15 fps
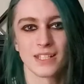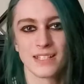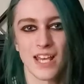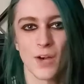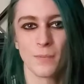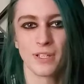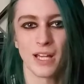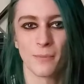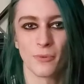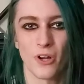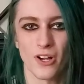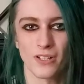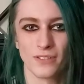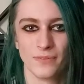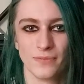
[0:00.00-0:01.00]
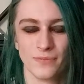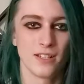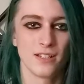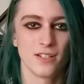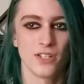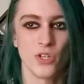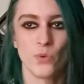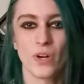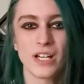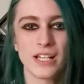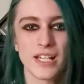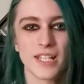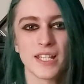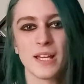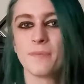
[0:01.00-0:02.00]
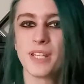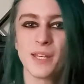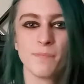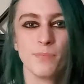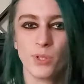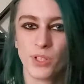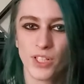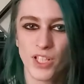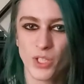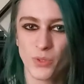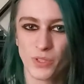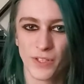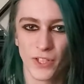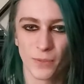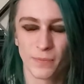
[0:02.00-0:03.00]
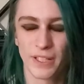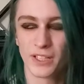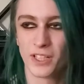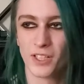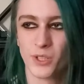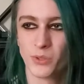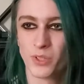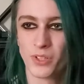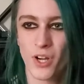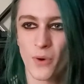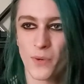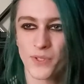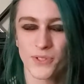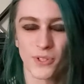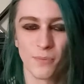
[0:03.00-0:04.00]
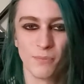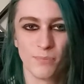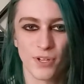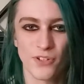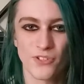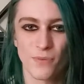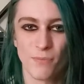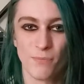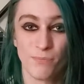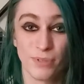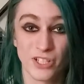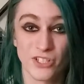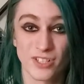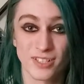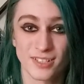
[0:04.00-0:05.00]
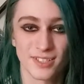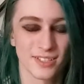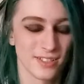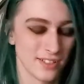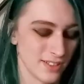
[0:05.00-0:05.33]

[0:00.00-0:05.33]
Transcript: Tell me I'm wrong. You run into them, they bully you a little bit. The Luca goers are a bunch of bitches.